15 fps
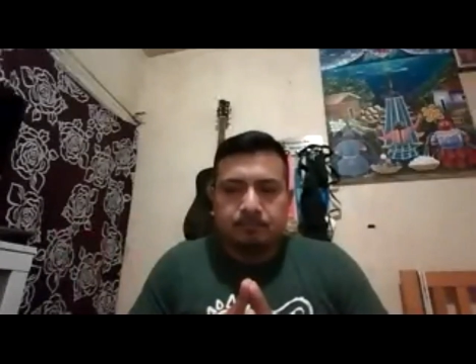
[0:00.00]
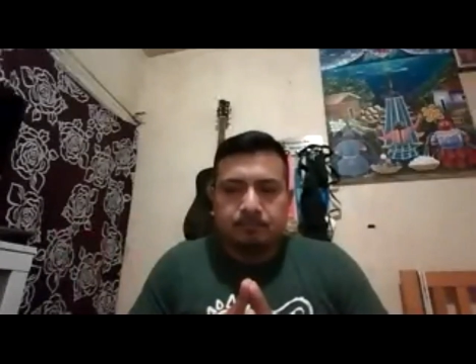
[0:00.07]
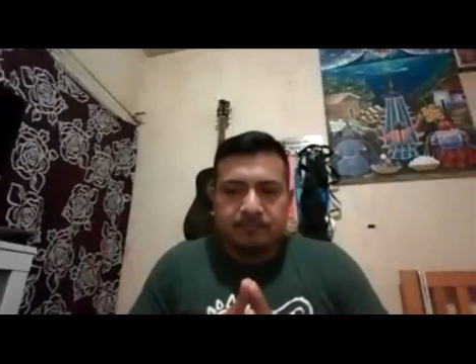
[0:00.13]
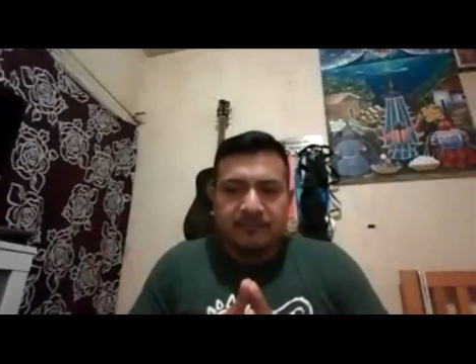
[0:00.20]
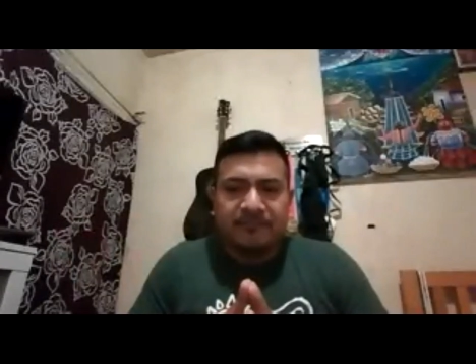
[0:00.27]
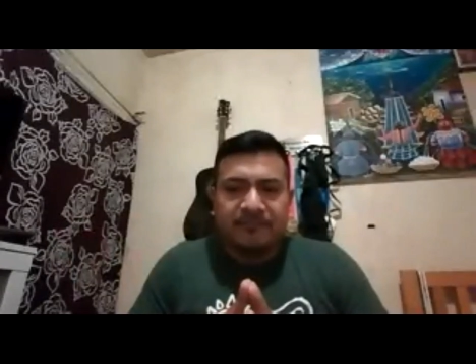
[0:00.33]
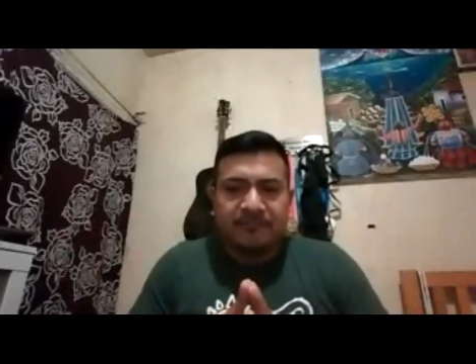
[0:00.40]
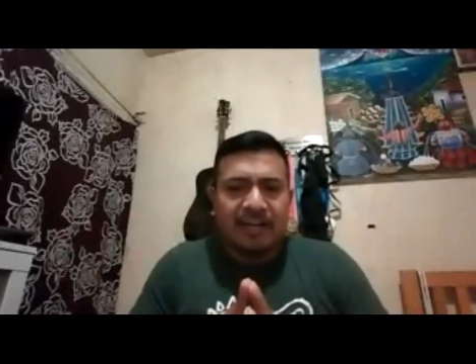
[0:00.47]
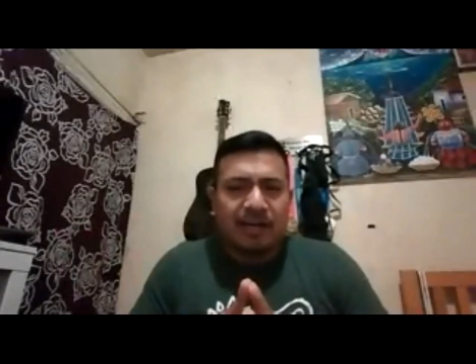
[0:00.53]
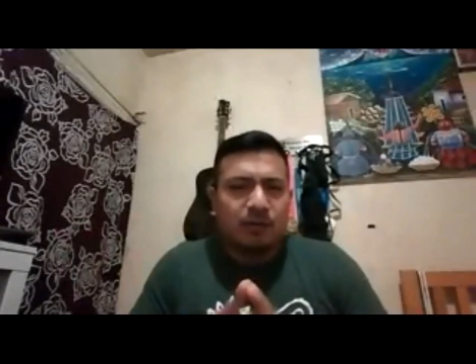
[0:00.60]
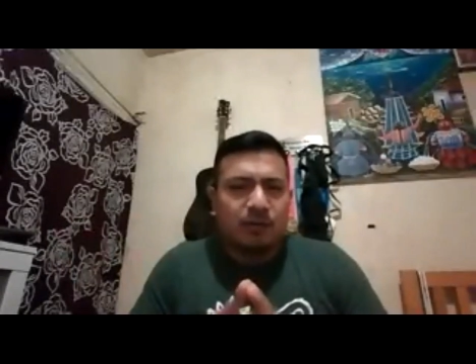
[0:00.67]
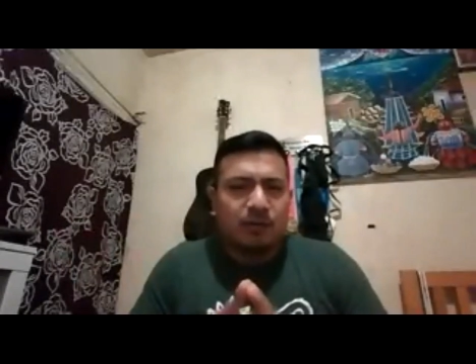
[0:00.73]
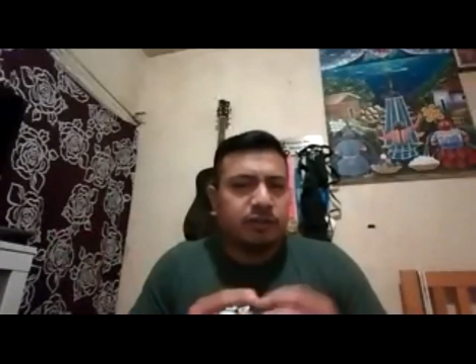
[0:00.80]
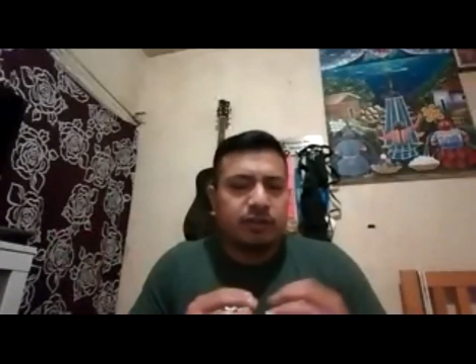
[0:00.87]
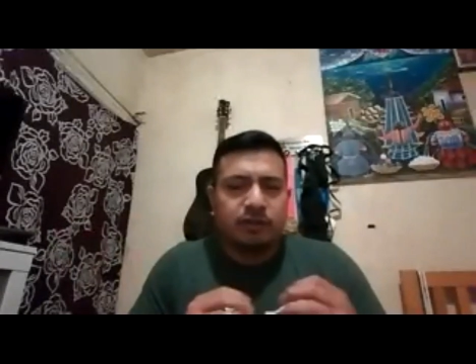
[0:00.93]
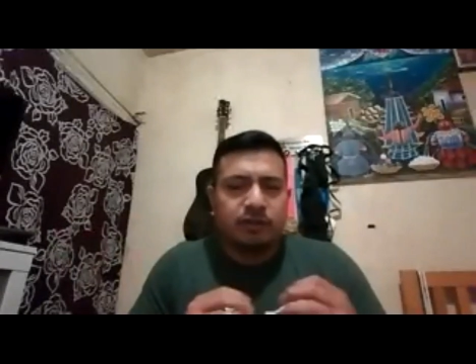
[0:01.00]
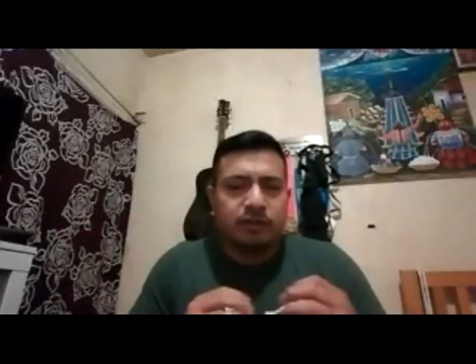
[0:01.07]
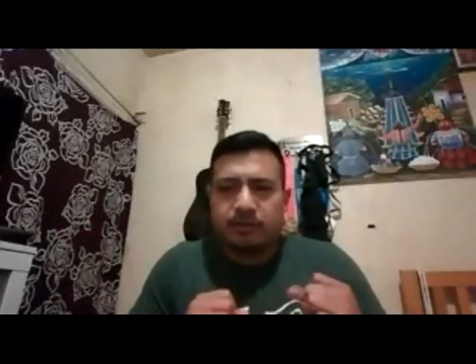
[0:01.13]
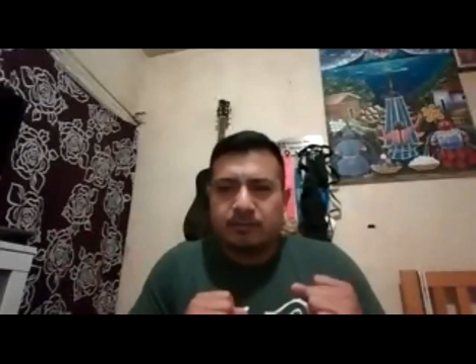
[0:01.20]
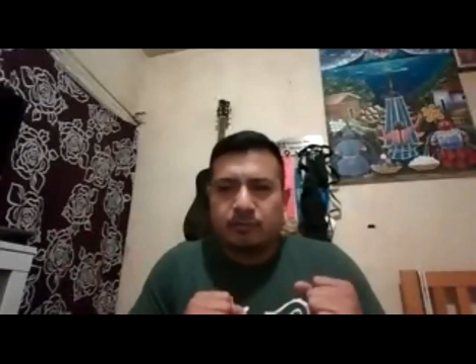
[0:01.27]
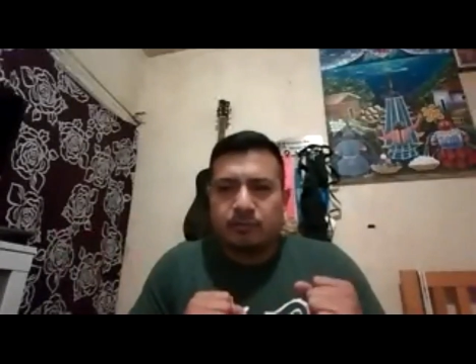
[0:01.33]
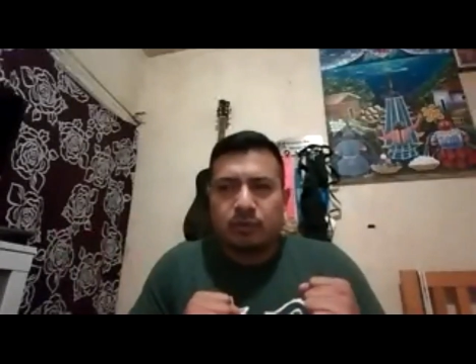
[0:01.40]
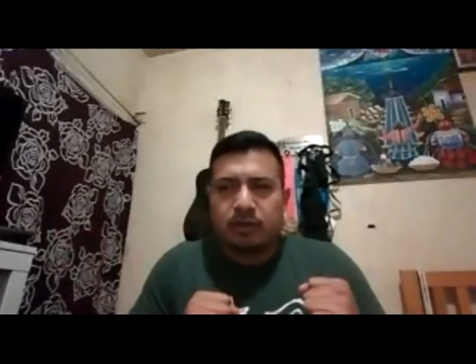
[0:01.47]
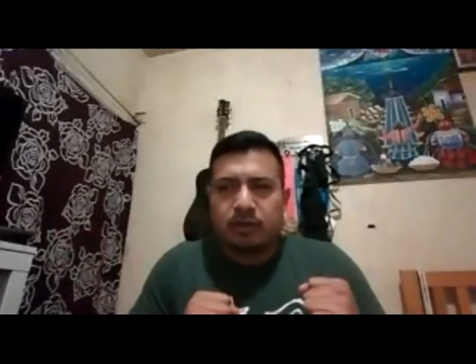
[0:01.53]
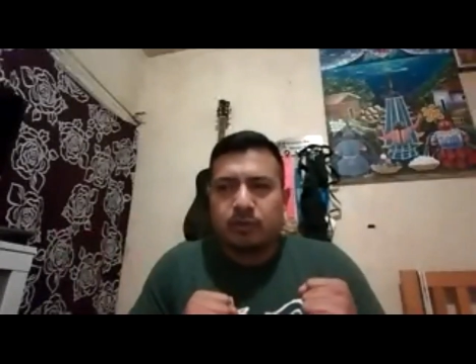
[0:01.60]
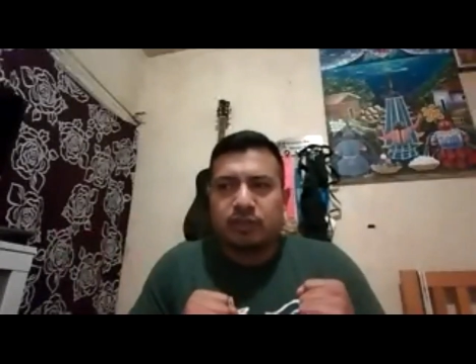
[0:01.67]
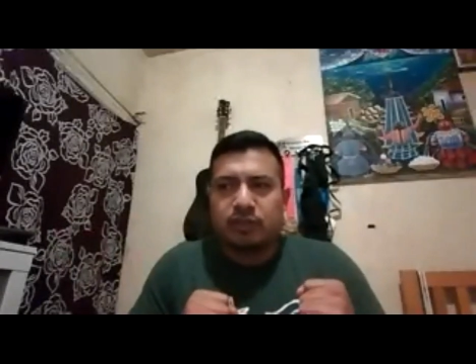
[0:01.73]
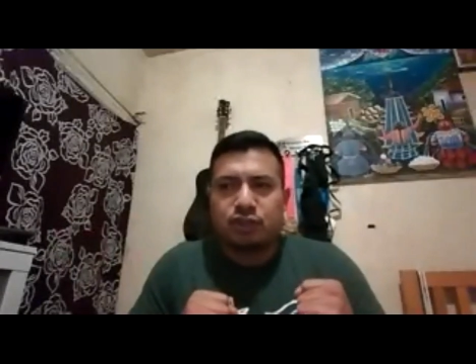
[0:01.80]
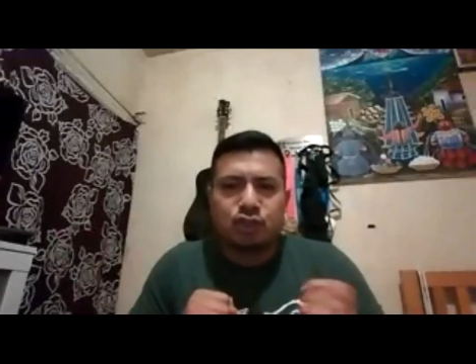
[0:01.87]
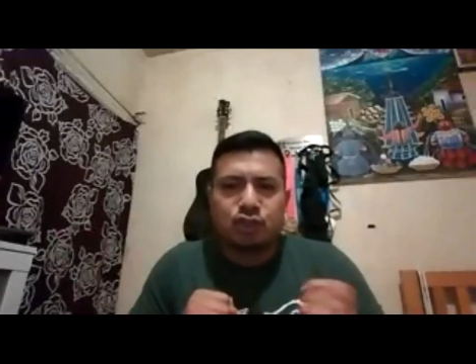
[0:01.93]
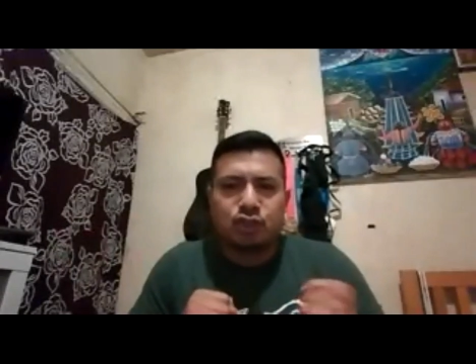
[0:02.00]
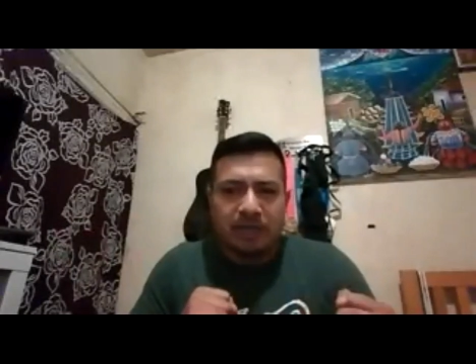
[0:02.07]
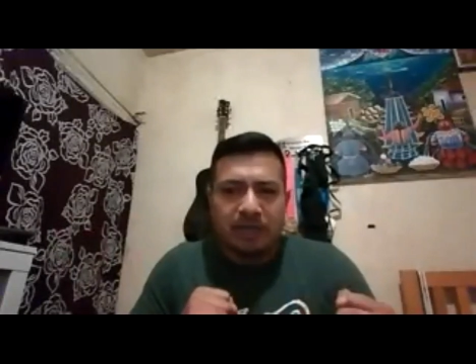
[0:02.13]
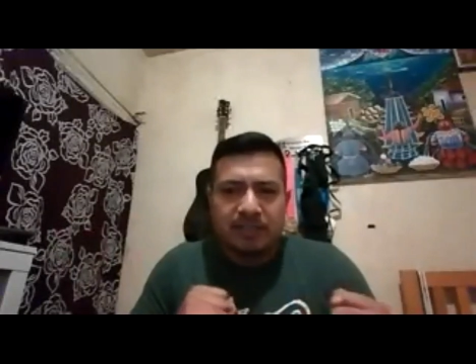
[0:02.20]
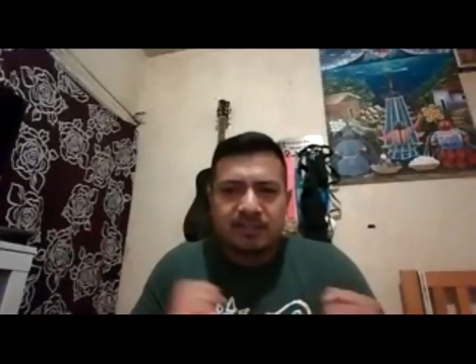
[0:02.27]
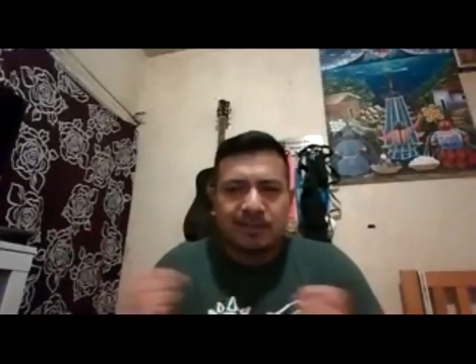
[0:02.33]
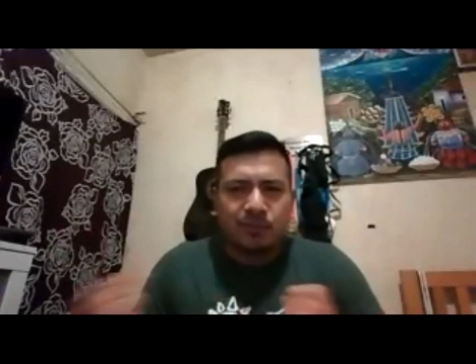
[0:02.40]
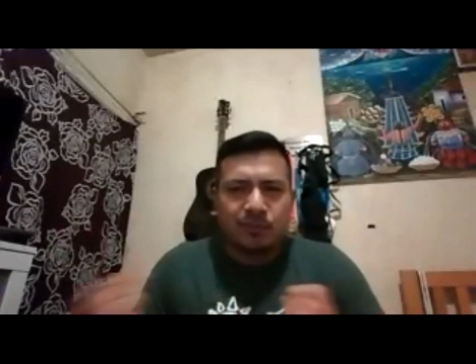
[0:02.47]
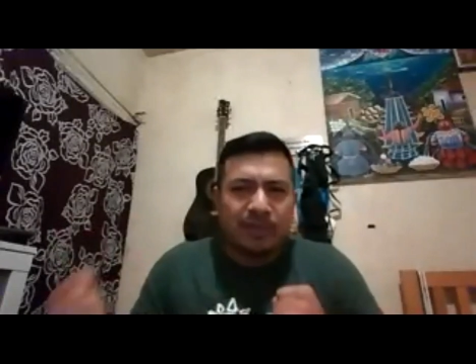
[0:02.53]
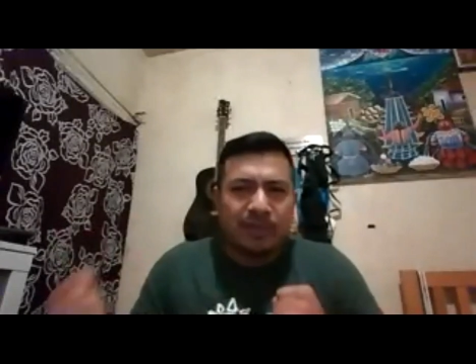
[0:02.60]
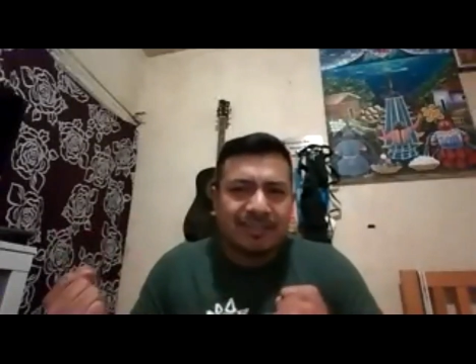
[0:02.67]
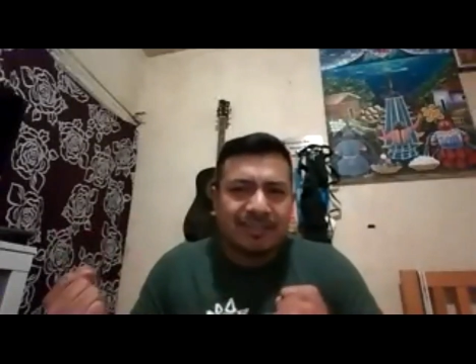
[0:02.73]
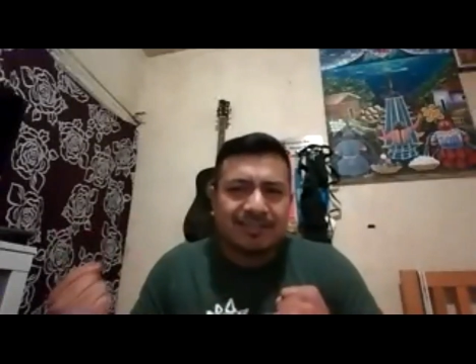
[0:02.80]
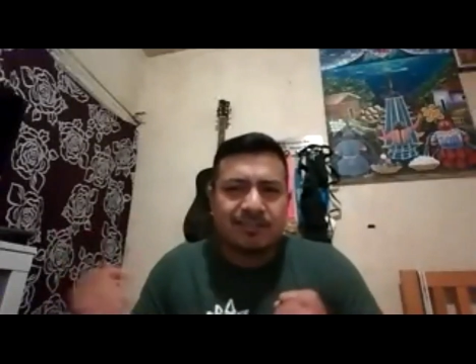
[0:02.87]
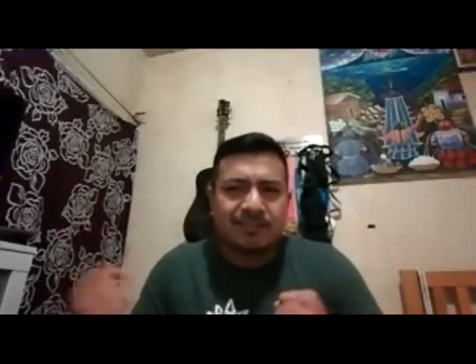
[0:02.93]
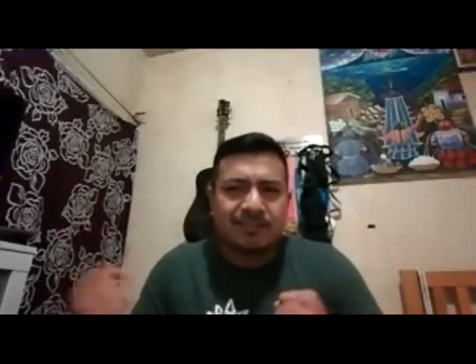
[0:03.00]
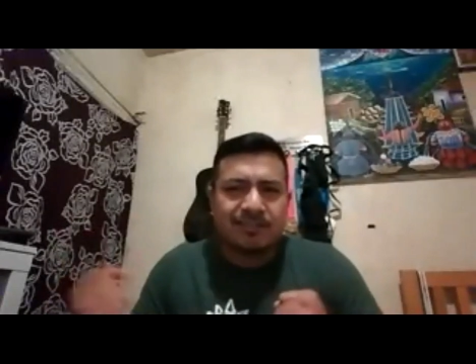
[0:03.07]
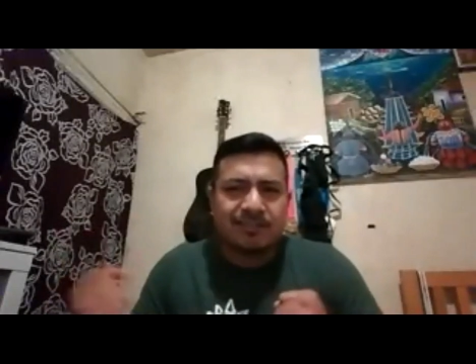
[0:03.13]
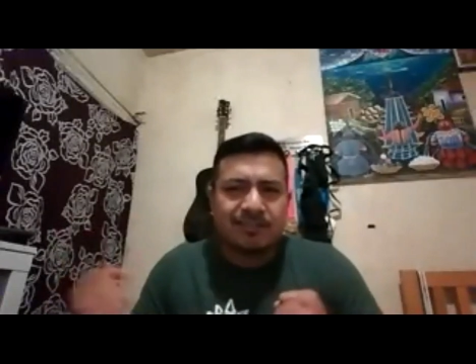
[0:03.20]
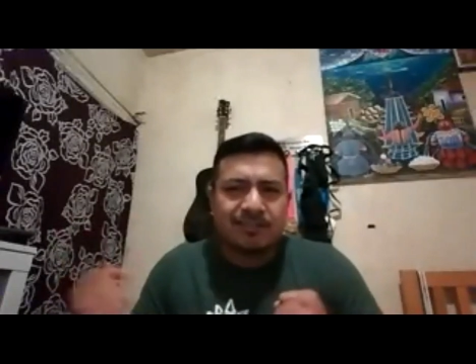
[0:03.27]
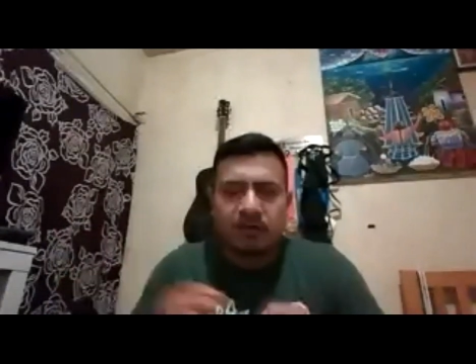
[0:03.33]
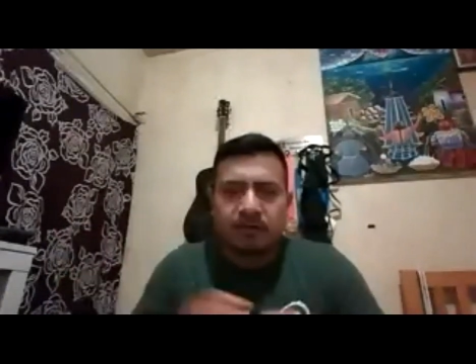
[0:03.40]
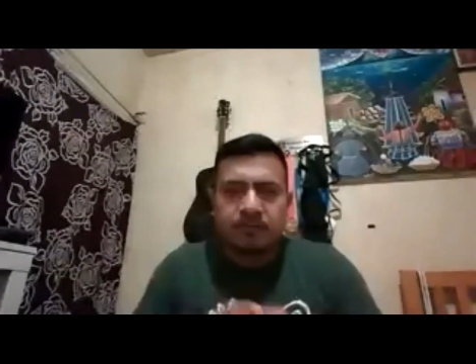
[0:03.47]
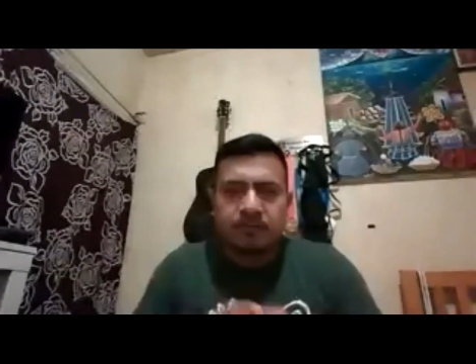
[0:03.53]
find out what their strengths and weaknesses are.